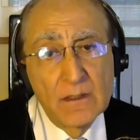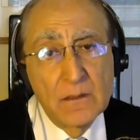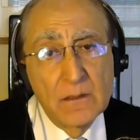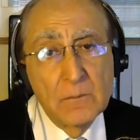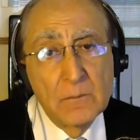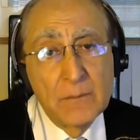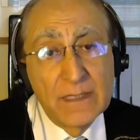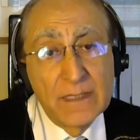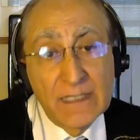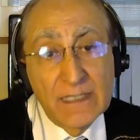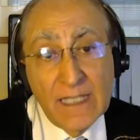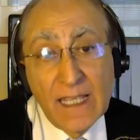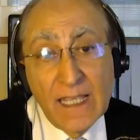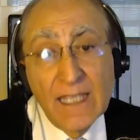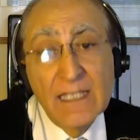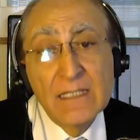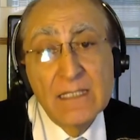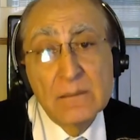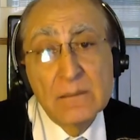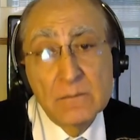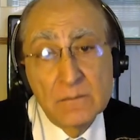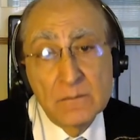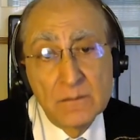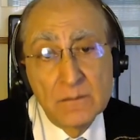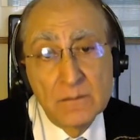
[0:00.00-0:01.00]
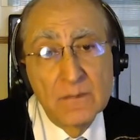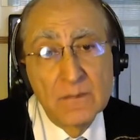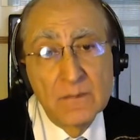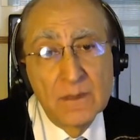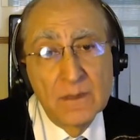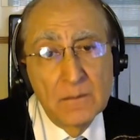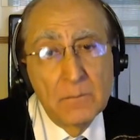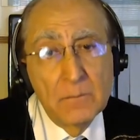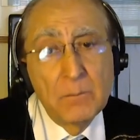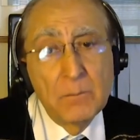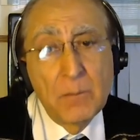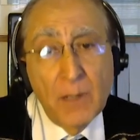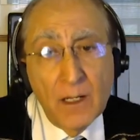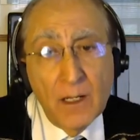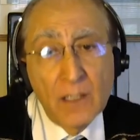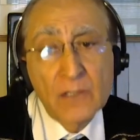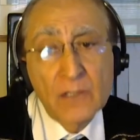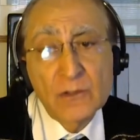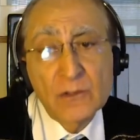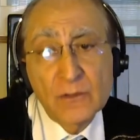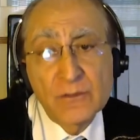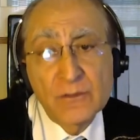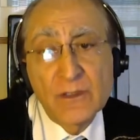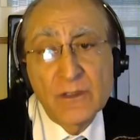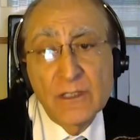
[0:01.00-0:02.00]
became
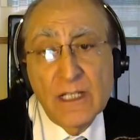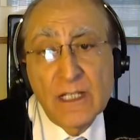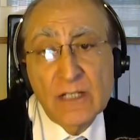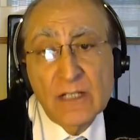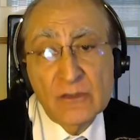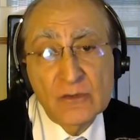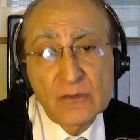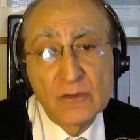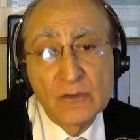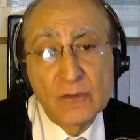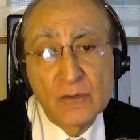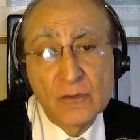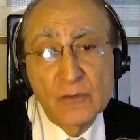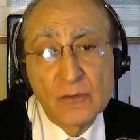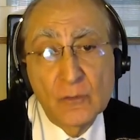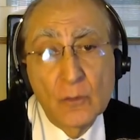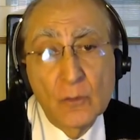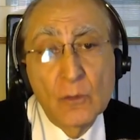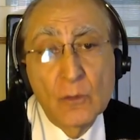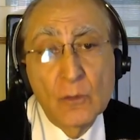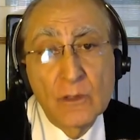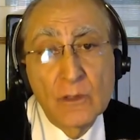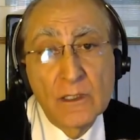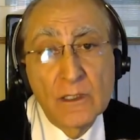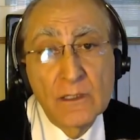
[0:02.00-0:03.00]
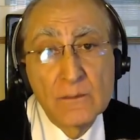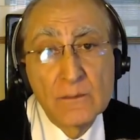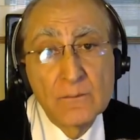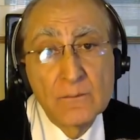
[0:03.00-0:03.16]
part of the national story.